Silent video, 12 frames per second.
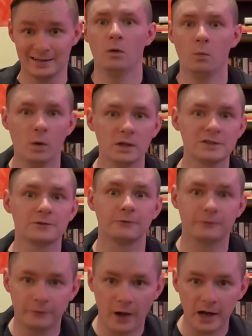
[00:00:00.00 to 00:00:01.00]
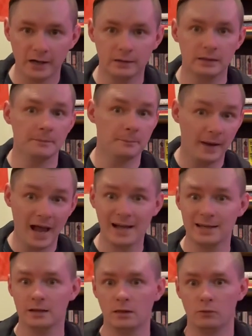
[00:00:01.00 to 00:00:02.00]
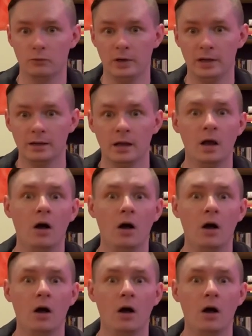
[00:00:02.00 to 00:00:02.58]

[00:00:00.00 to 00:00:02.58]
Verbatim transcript: Once finally back in the ring,